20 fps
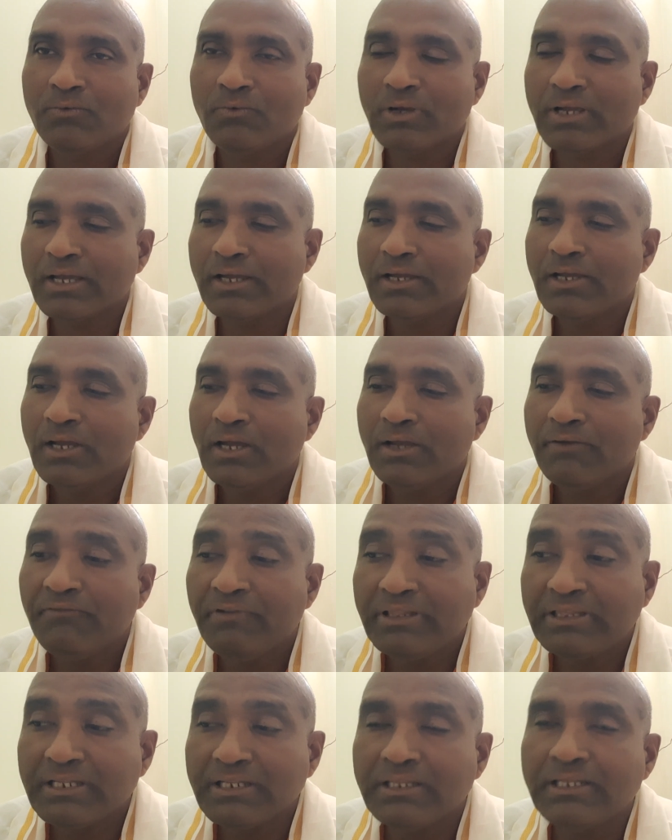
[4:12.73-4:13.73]
Okay,
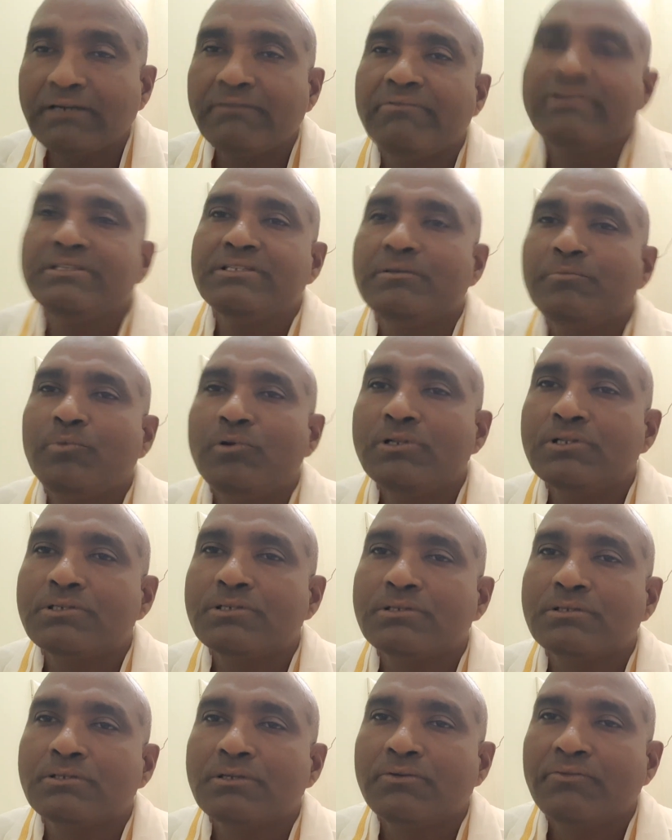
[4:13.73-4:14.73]
within that
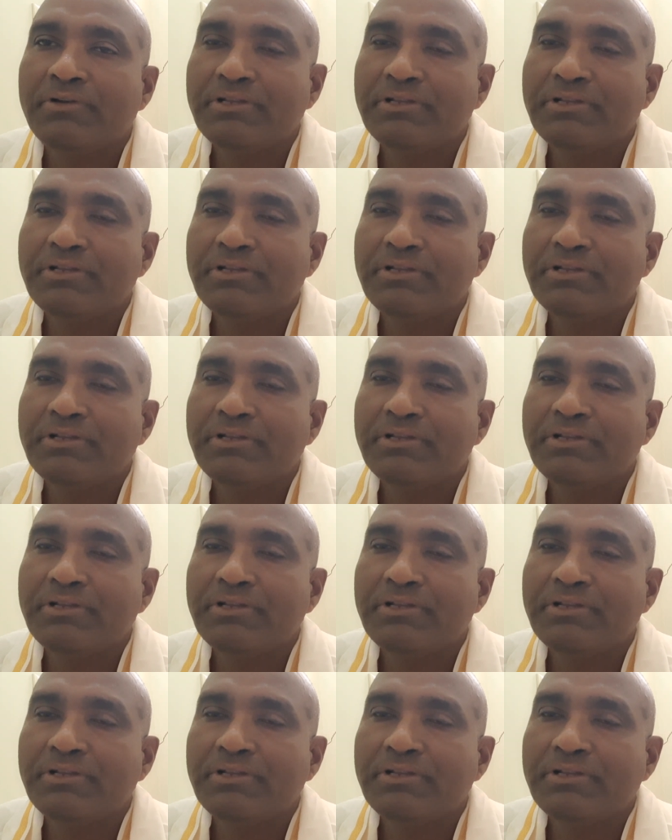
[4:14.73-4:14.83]
vegetables